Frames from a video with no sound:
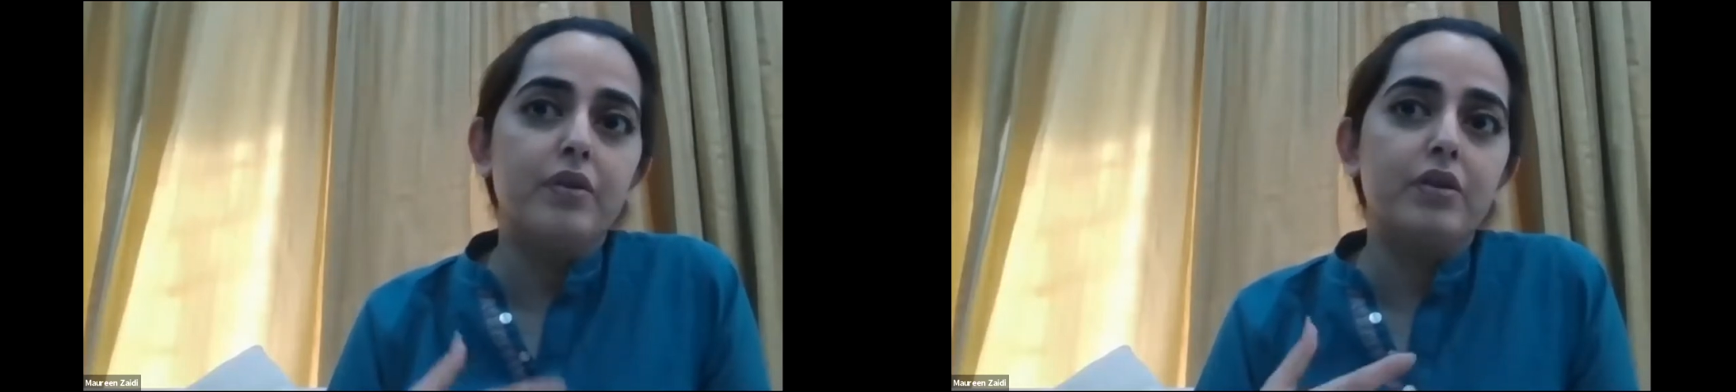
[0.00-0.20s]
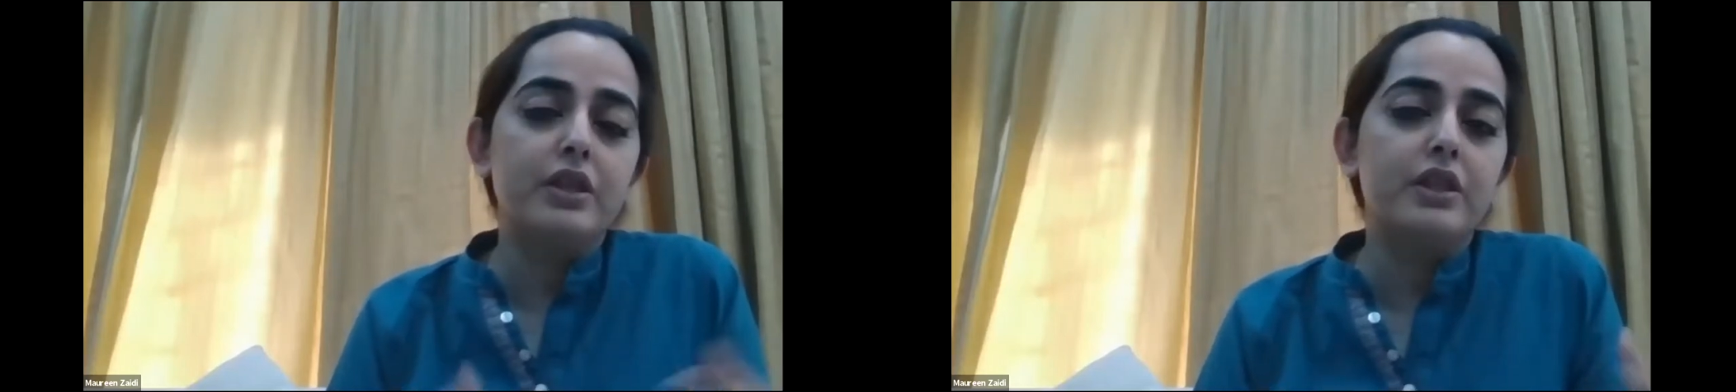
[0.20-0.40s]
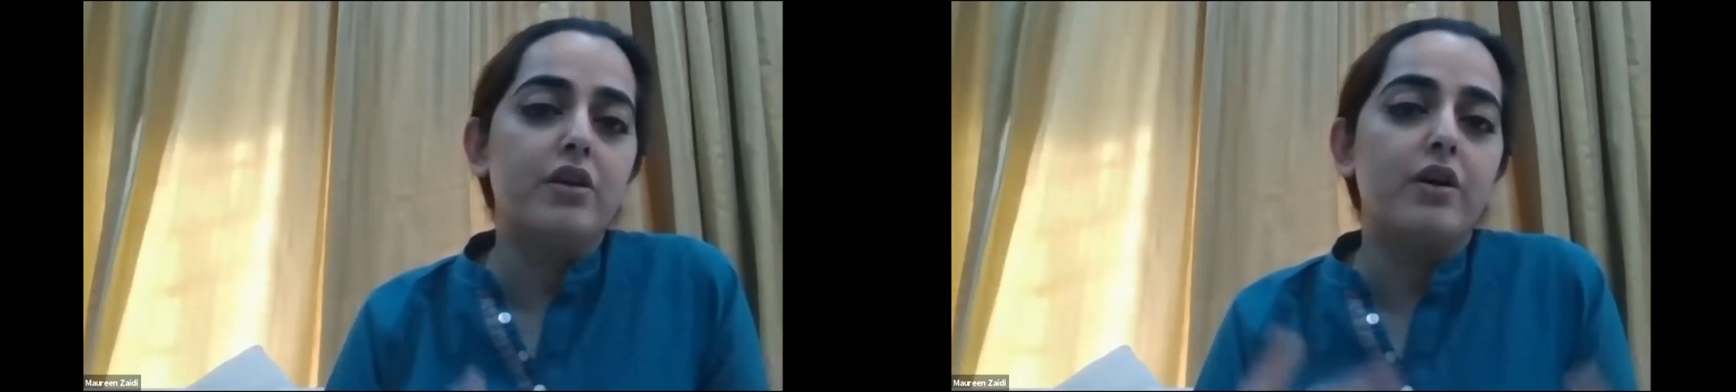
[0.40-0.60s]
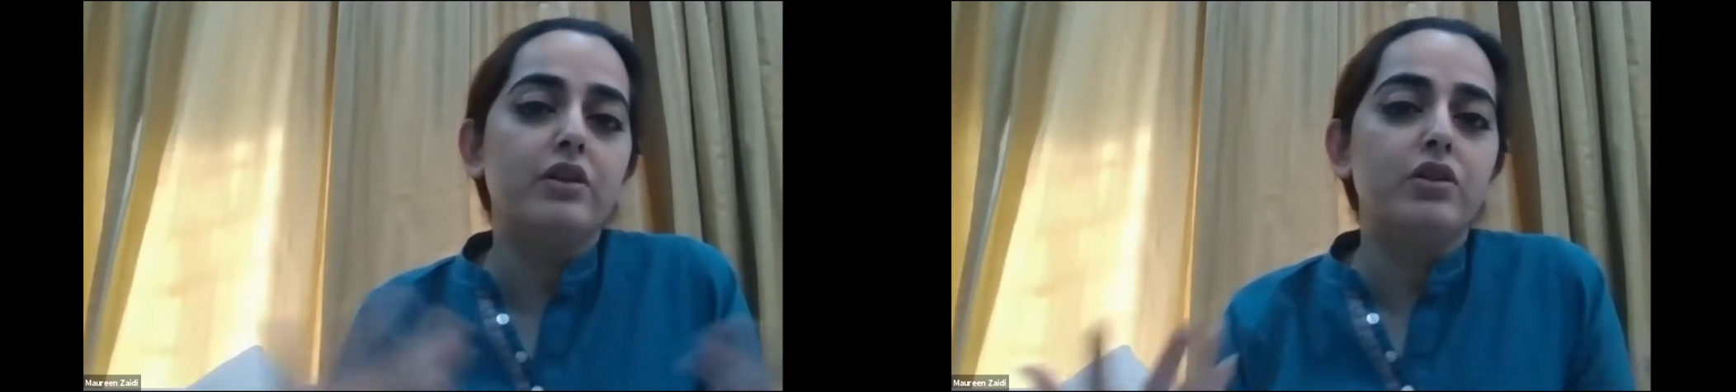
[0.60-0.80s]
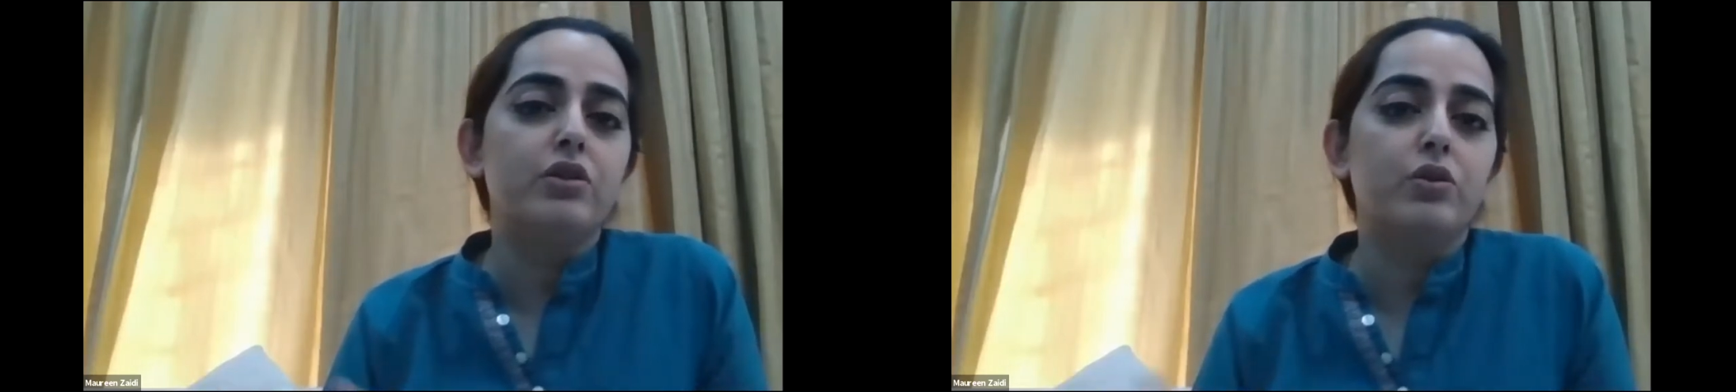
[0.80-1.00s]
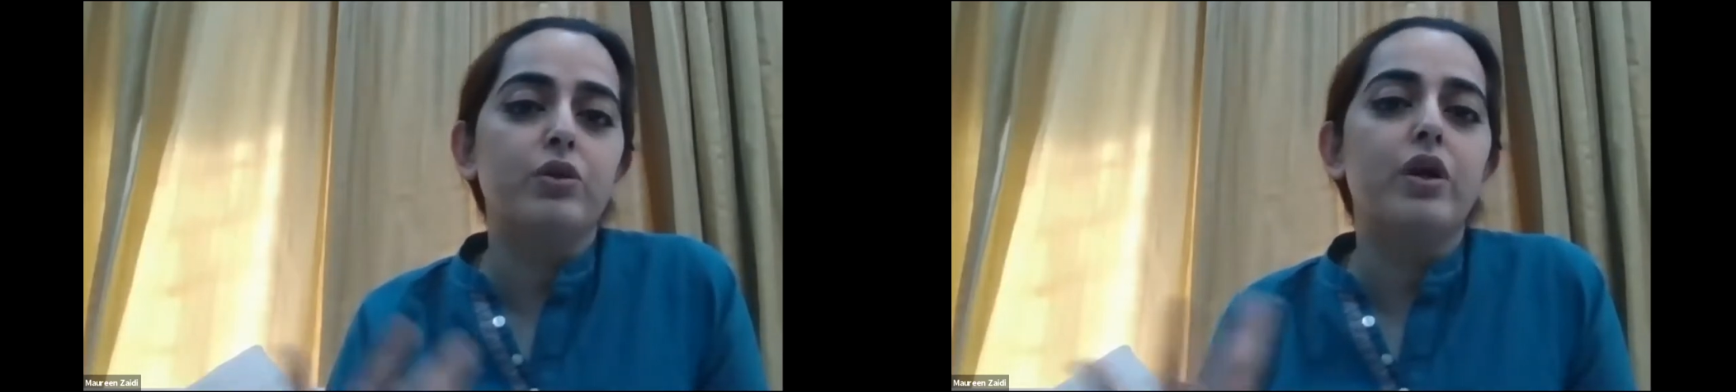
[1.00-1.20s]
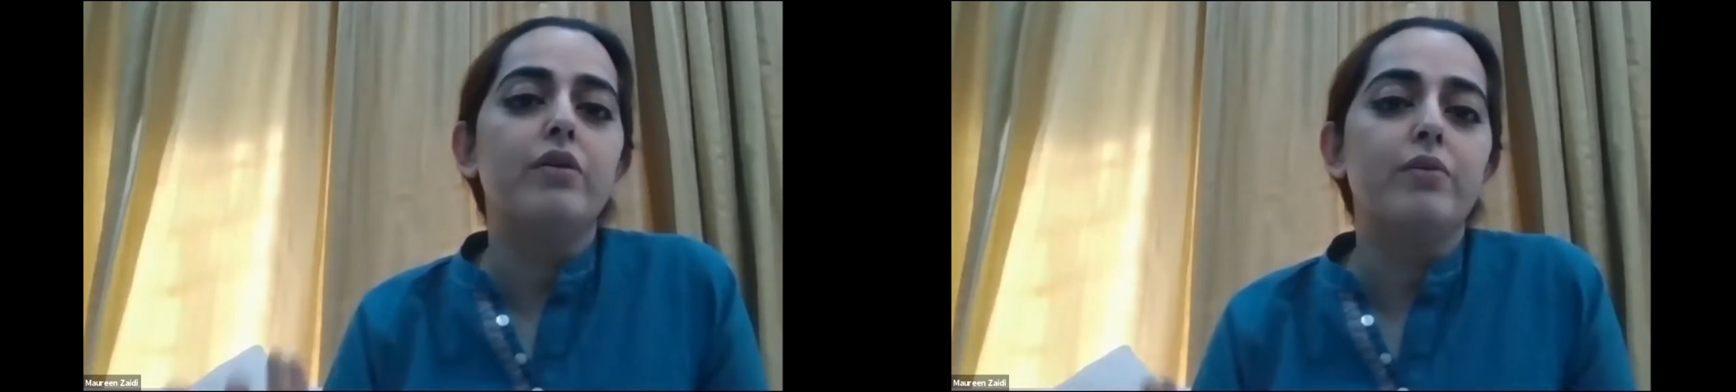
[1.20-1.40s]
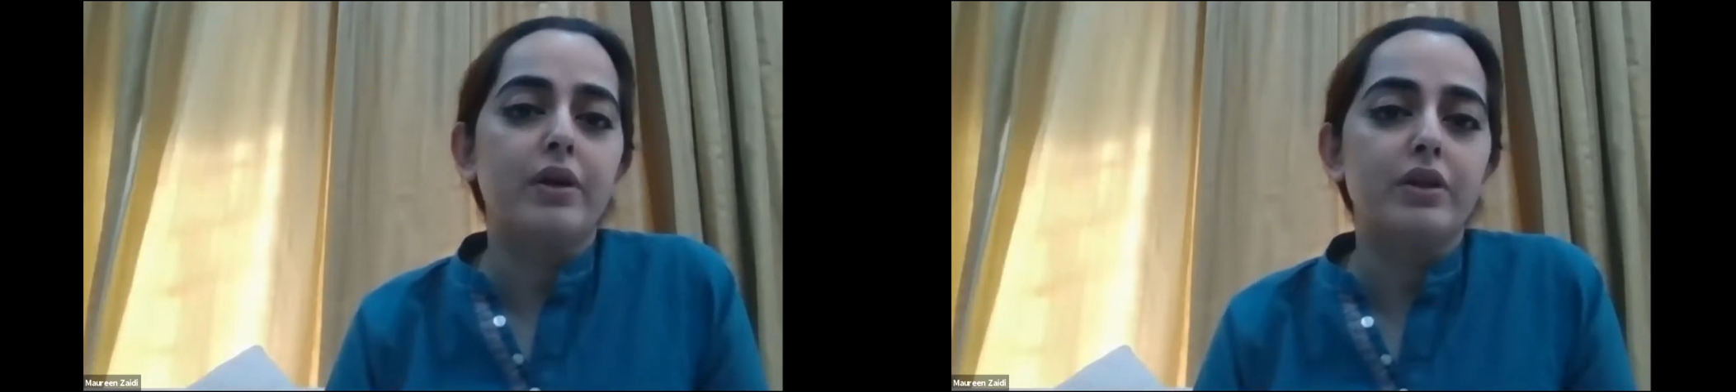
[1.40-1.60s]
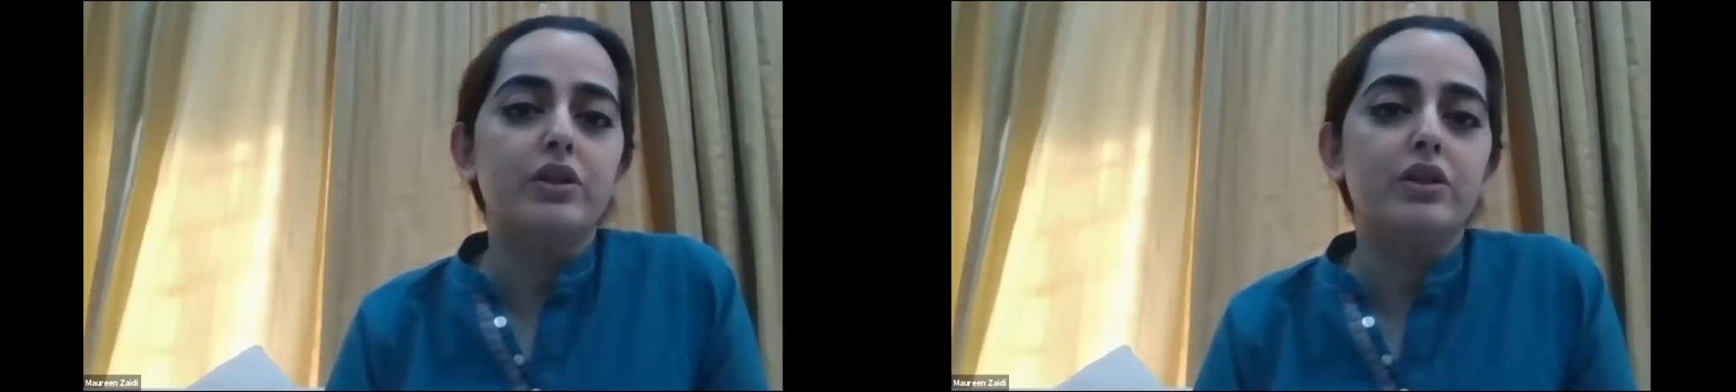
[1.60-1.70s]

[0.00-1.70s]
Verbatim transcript: this current coronavirus